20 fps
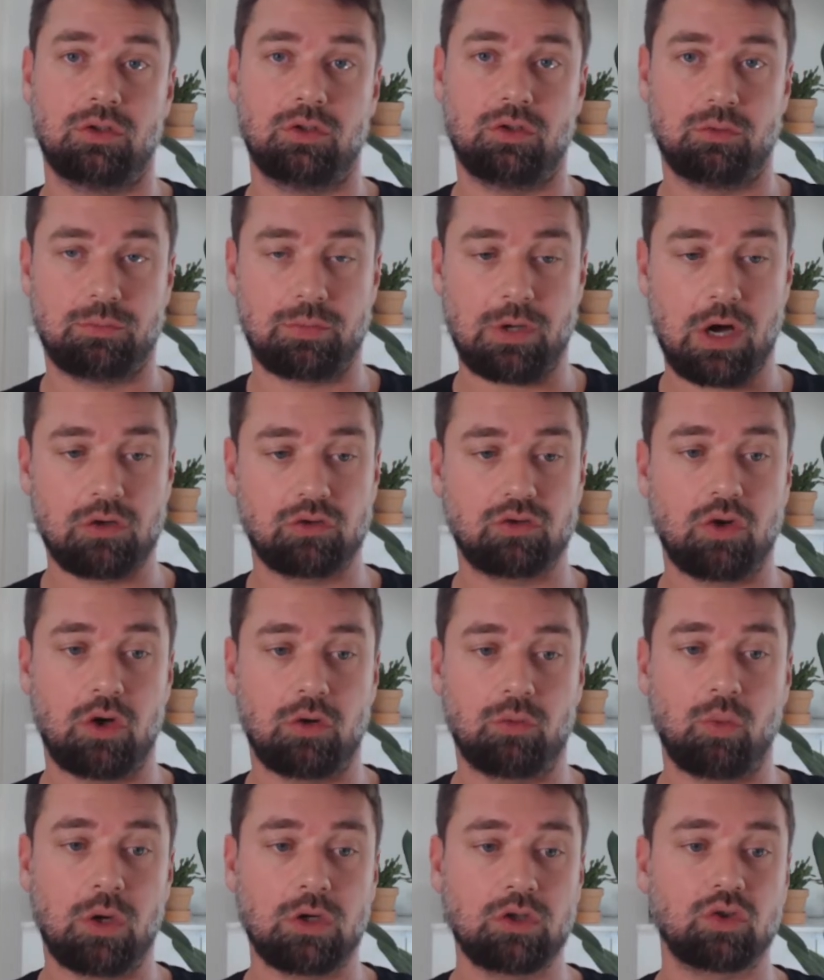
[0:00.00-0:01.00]
browser on
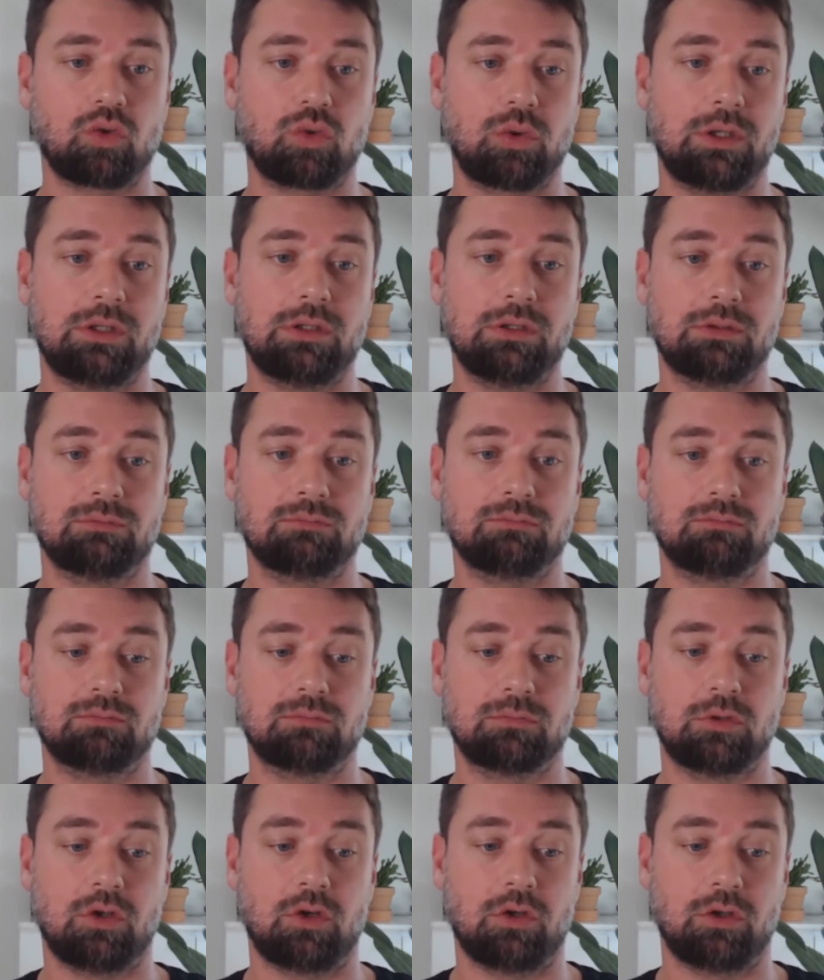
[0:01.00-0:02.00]
one screen,
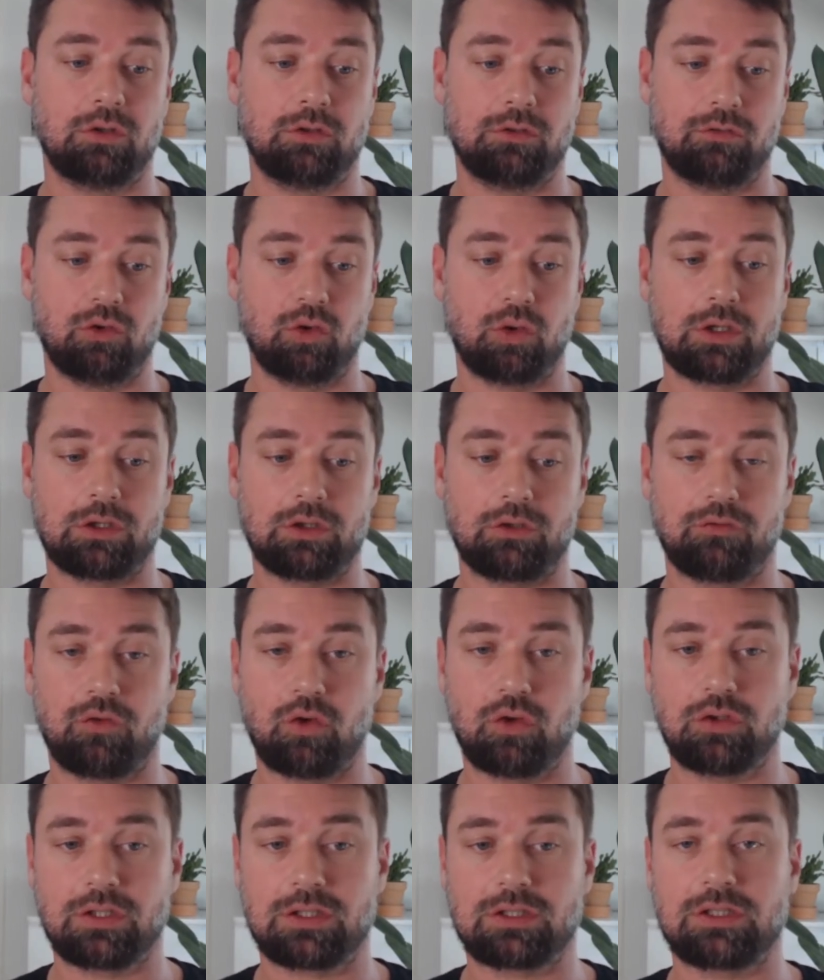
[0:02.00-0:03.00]
if you look at the
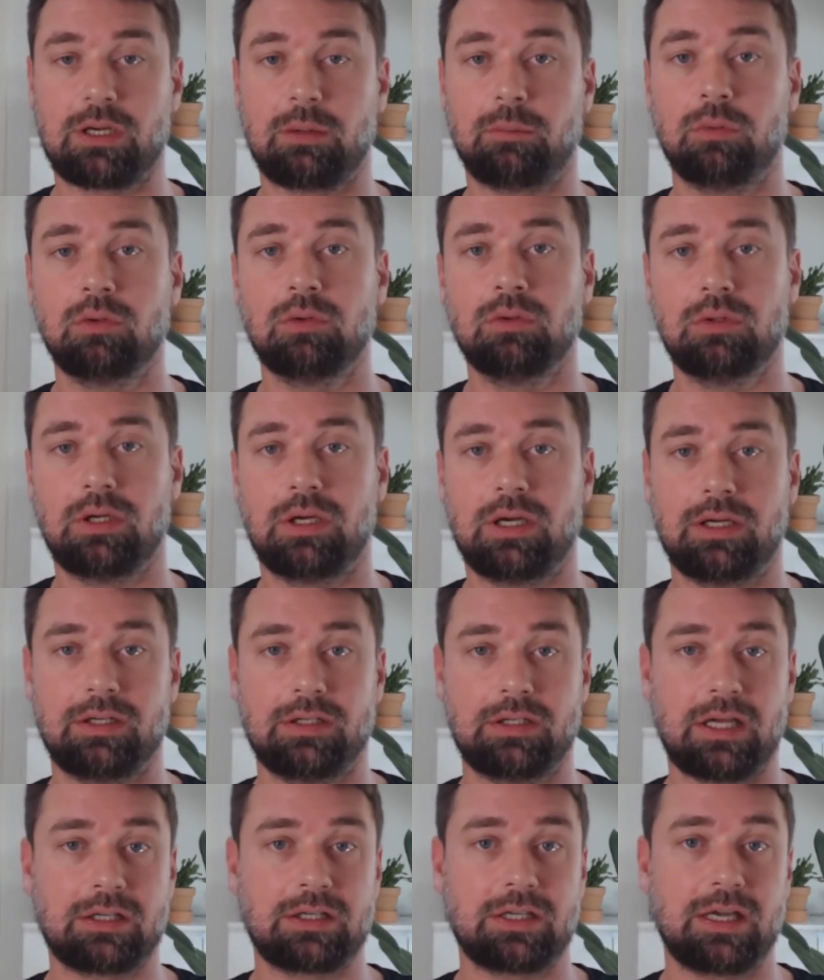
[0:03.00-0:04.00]
first example, and in
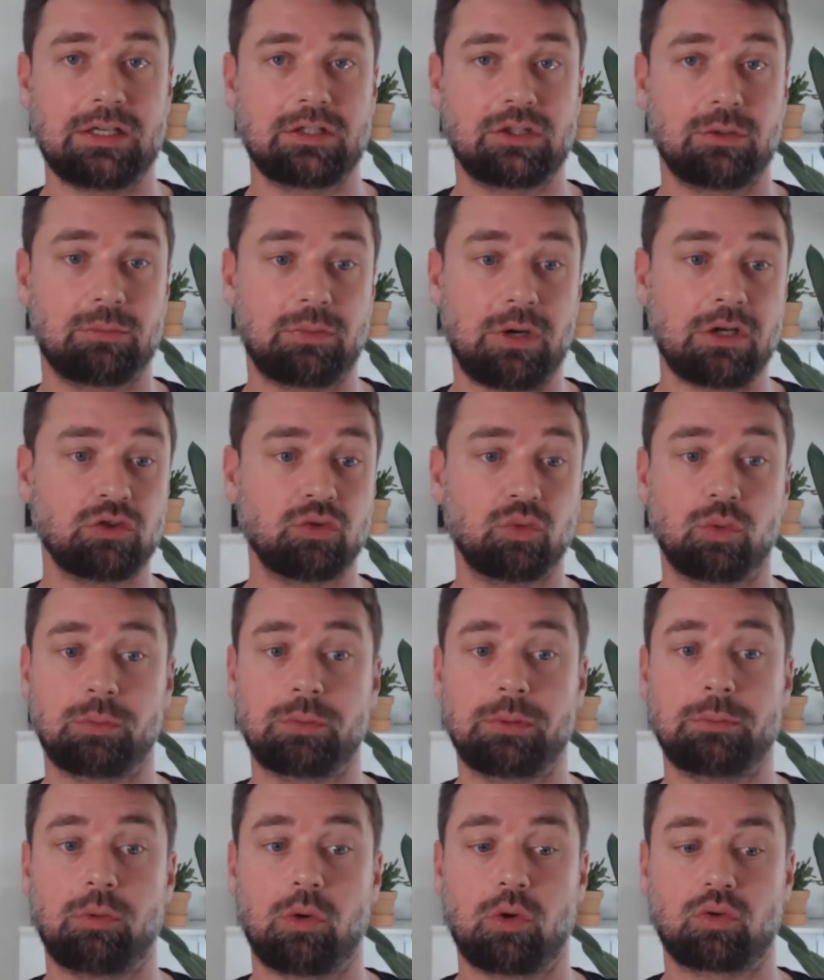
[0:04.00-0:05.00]
that case the browser would be
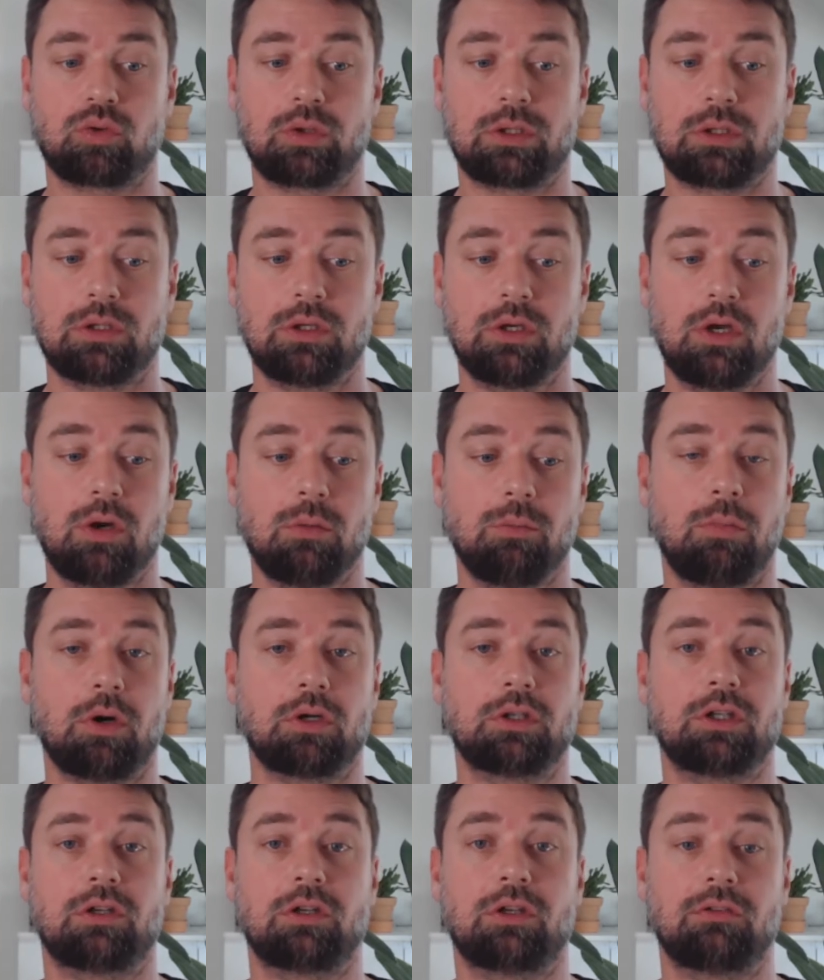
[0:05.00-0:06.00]
portrait, but
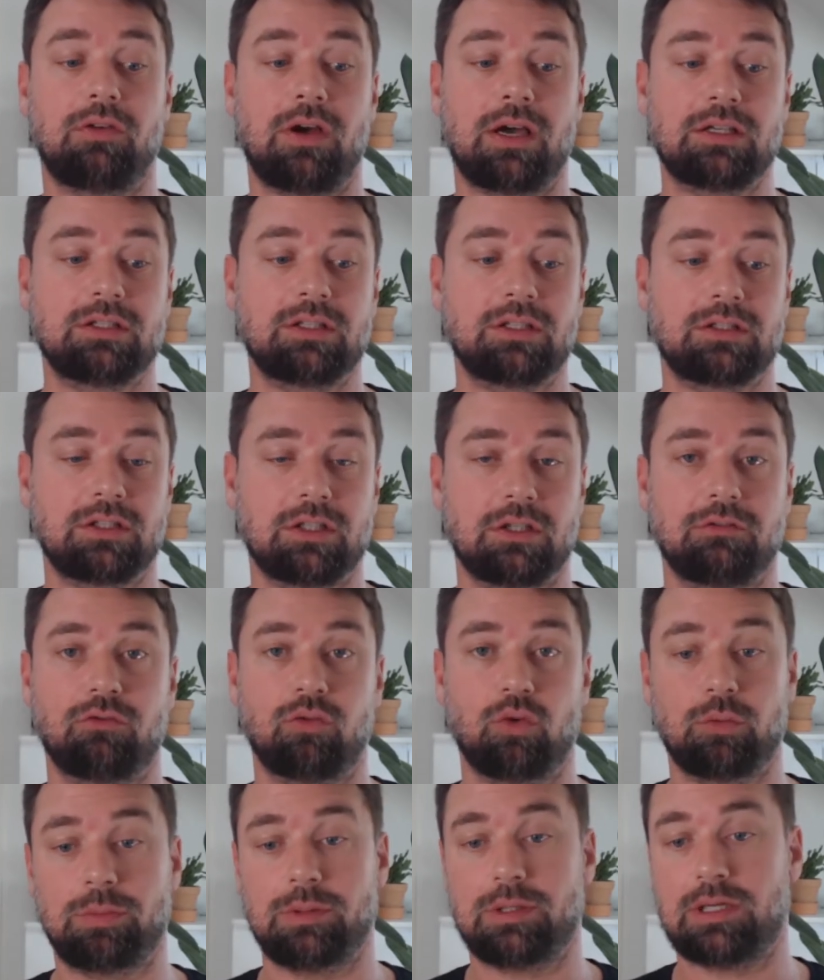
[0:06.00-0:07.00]
the device itself
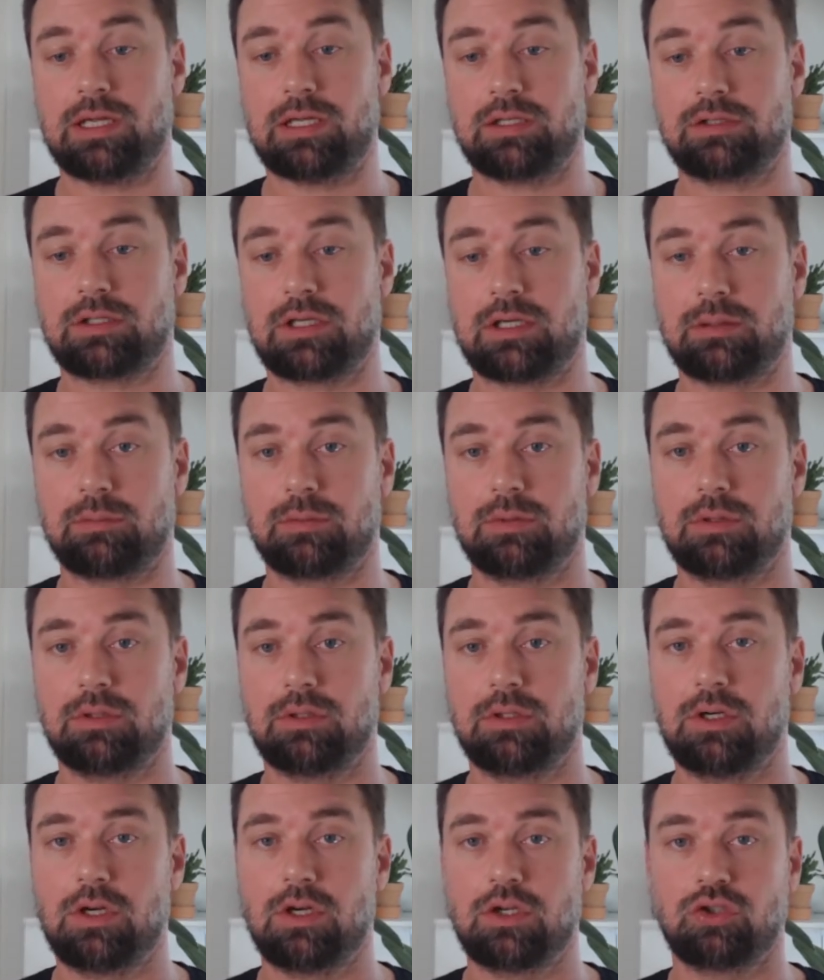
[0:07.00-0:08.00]
would be in landscape.
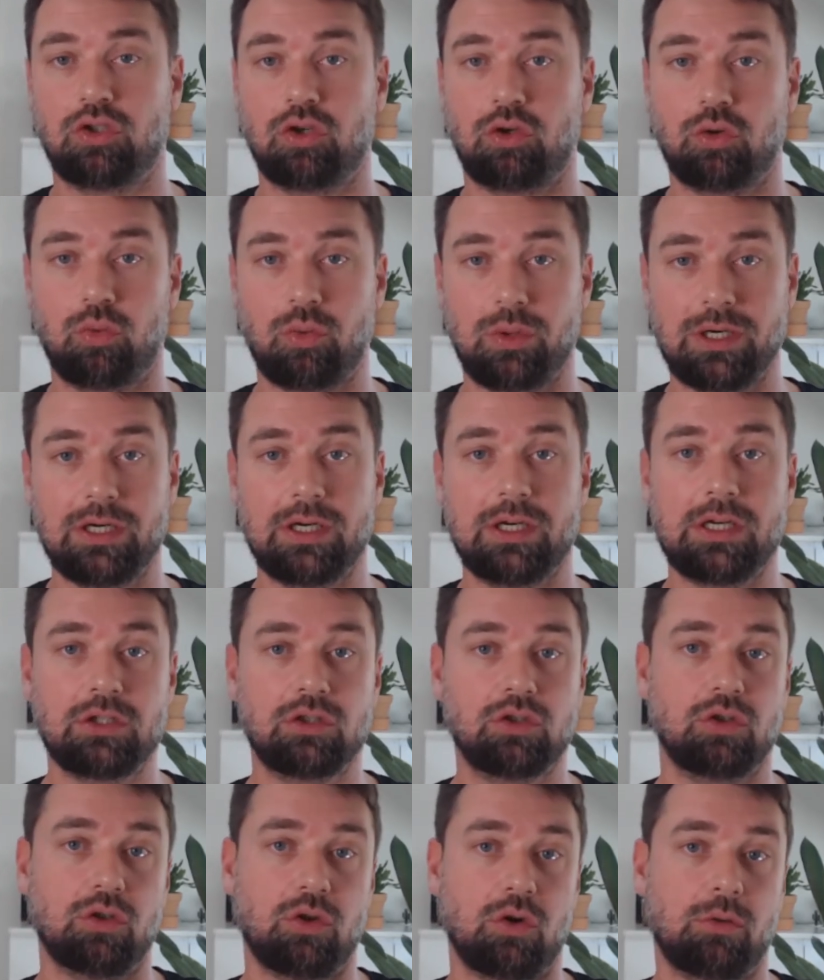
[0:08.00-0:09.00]
So you really need to
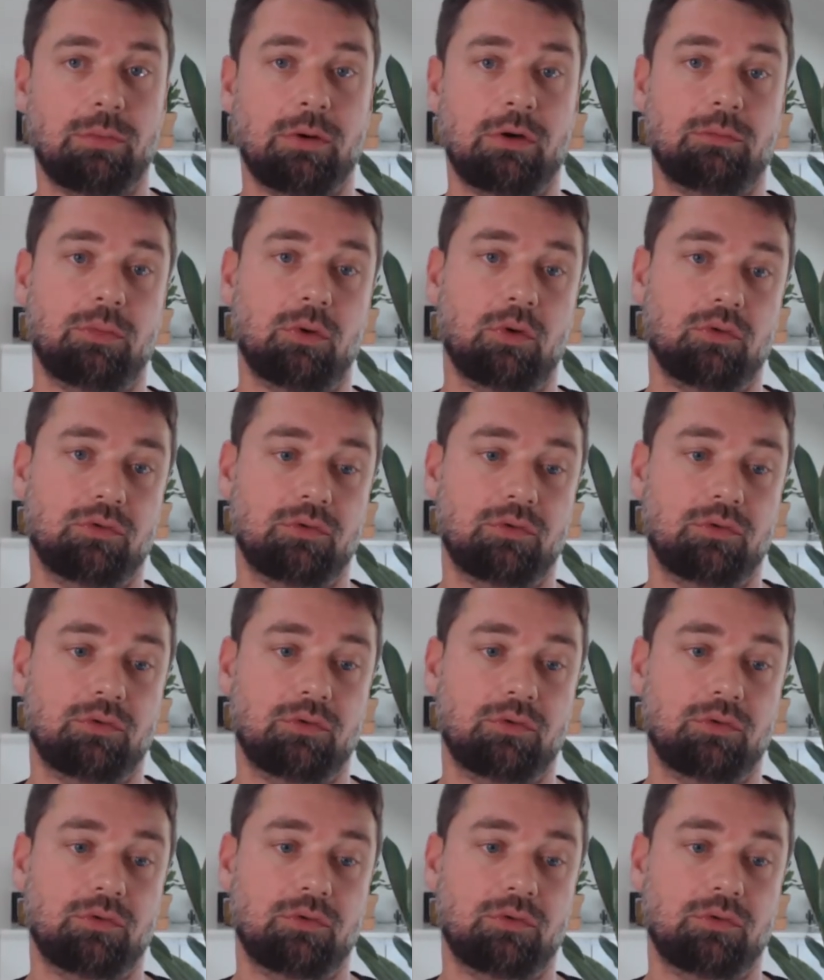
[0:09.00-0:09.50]
know about both.